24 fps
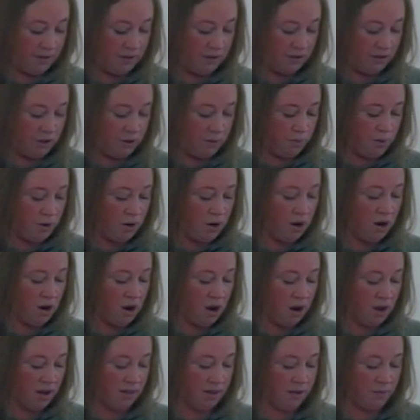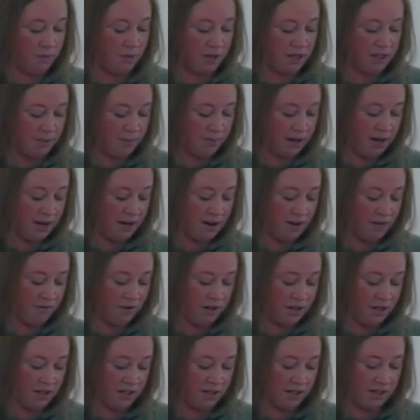To put on the breastplate of
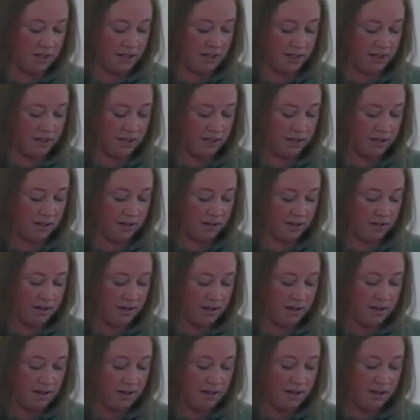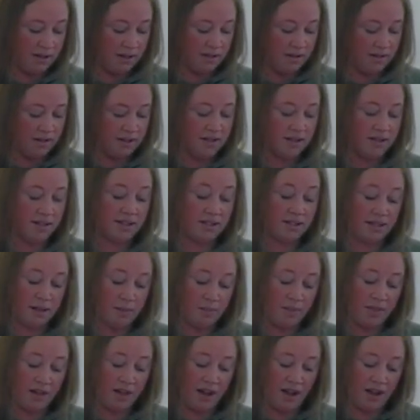righteousness.
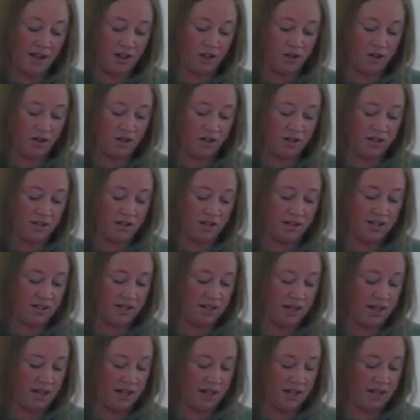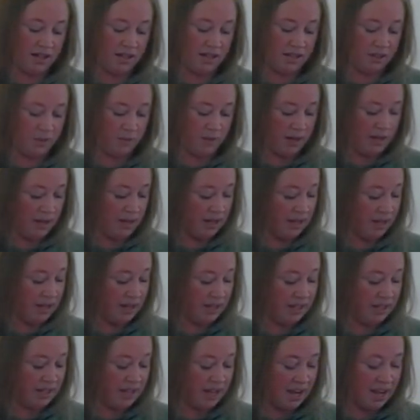Something I learned studying this week
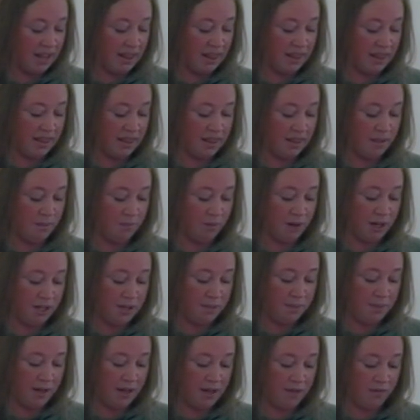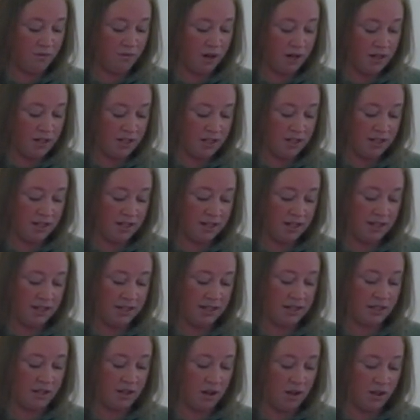is that the breastplate of righteousness
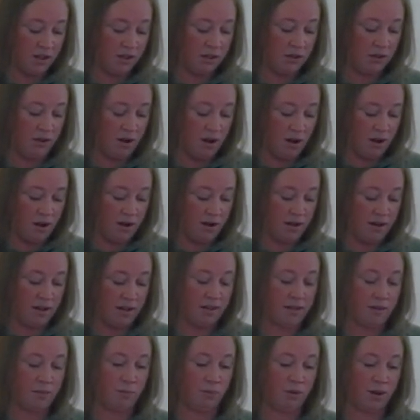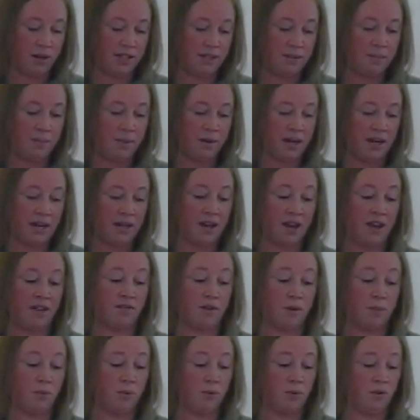is also called the breastplate of
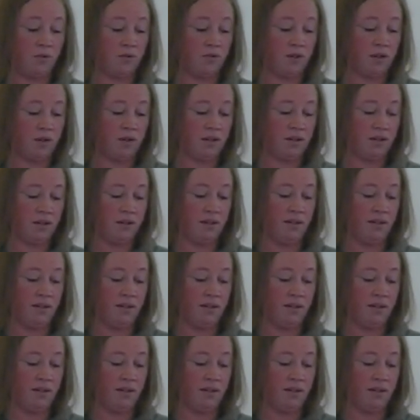approval.